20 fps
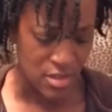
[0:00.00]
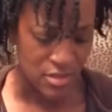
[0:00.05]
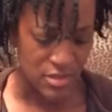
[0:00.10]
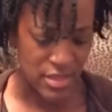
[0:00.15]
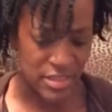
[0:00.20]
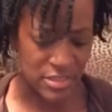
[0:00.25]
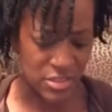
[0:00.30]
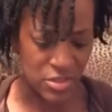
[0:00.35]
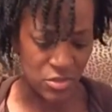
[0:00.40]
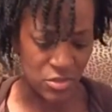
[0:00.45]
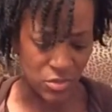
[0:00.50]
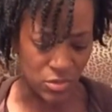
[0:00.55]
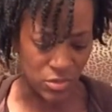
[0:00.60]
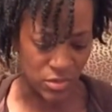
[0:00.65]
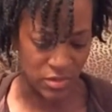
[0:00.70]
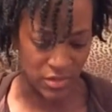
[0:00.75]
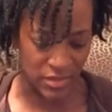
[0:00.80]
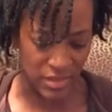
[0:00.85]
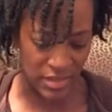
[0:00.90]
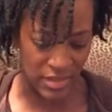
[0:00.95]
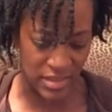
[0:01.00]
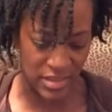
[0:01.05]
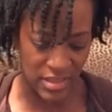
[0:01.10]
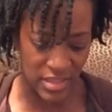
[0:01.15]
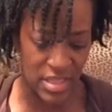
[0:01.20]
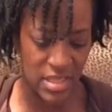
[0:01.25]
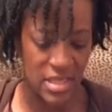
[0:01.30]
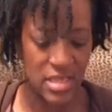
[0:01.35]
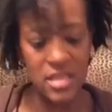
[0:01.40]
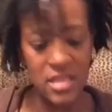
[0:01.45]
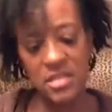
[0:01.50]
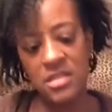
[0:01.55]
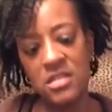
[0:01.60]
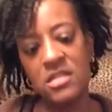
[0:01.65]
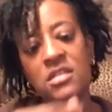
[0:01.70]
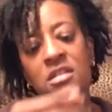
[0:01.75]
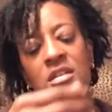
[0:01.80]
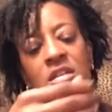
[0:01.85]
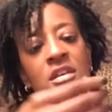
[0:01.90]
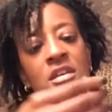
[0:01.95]
That's cool.
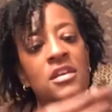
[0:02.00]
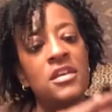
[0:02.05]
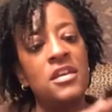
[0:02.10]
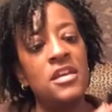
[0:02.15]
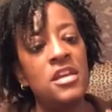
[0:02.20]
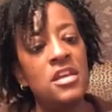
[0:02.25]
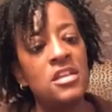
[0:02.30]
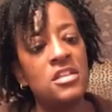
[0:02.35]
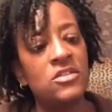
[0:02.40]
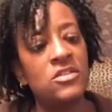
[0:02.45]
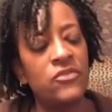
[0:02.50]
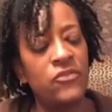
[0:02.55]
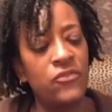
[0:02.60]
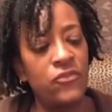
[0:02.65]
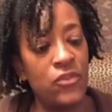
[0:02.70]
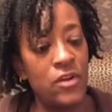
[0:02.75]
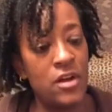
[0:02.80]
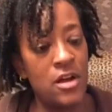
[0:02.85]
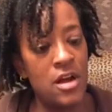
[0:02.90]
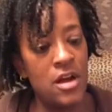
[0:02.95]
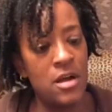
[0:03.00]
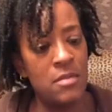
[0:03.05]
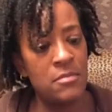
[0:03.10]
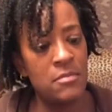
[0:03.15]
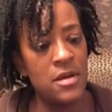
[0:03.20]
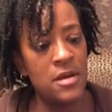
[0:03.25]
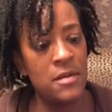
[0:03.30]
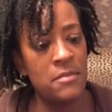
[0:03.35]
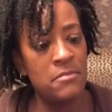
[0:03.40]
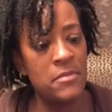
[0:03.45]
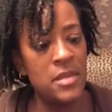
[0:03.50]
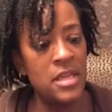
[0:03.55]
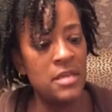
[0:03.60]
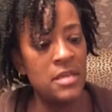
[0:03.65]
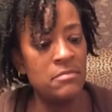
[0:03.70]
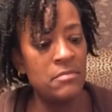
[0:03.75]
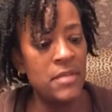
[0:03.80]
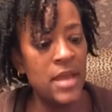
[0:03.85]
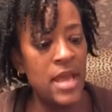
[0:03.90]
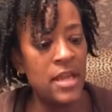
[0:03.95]
This is from
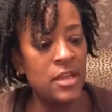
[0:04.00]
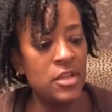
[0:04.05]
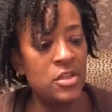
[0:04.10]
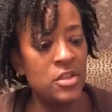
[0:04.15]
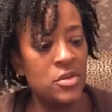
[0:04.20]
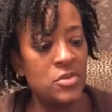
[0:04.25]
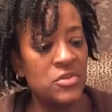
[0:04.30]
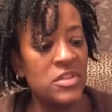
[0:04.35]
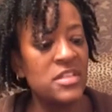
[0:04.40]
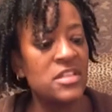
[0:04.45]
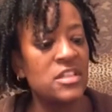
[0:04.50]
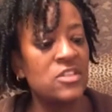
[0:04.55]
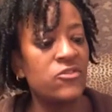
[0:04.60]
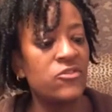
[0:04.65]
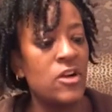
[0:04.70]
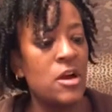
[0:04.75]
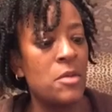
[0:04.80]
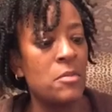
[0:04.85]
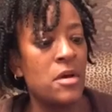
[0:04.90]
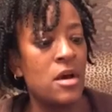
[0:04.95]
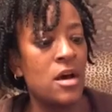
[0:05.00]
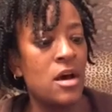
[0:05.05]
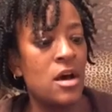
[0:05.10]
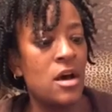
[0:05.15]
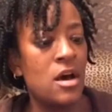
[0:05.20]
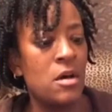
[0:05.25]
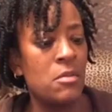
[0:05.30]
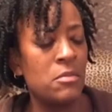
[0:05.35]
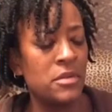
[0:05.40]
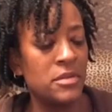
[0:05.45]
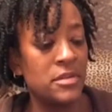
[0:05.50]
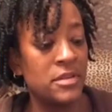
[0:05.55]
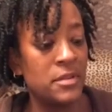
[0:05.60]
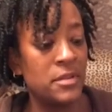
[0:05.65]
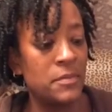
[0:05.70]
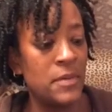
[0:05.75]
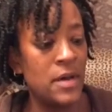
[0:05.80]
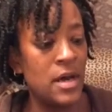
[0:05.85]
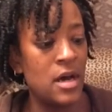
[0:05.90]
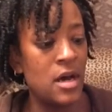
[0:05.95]
Meet Matt Hughes. This is from um,
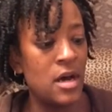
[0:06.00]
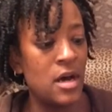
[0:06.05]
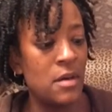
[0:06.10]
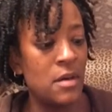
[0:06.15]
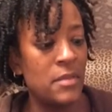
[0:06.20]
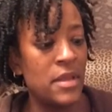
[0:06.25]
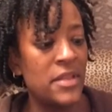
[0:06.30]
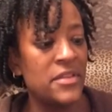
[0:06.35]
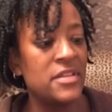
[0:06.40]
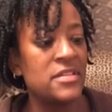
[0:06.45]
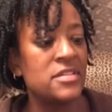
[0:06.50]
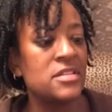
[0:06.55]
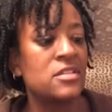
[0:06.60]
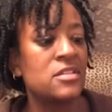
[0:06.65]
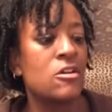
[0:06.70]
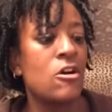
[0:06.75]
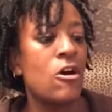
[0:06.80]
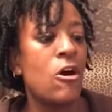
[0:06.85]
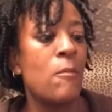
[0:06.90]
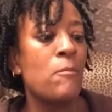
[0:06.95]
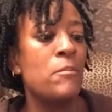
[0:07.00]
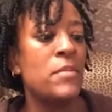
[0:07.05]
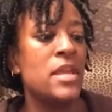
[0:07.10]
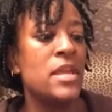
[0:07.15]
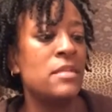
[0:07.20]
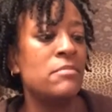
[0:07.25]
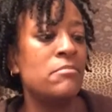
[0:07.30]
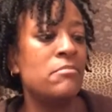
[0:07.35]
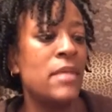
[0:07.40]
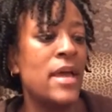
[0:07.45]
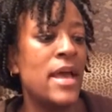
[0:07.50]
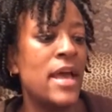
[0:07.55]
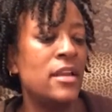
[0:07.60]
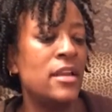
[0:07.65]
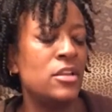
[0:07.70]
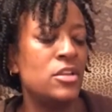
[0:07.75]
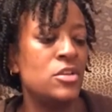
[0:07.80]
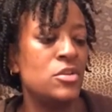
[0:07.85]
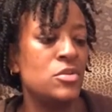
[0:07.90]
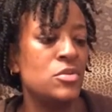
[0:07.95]
theBalm, and this is called Meet Matt
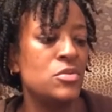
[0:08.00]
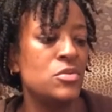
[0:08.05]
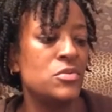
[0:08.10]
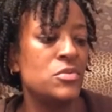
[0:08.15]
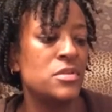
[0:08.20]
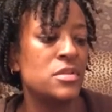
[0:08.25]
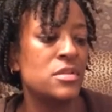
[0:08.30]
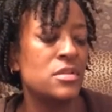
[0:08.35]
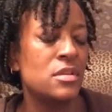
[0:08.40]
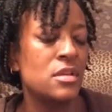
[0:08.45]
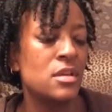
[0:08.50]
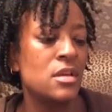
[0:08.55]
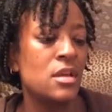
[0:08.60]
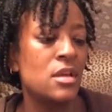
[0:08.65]
Hughes.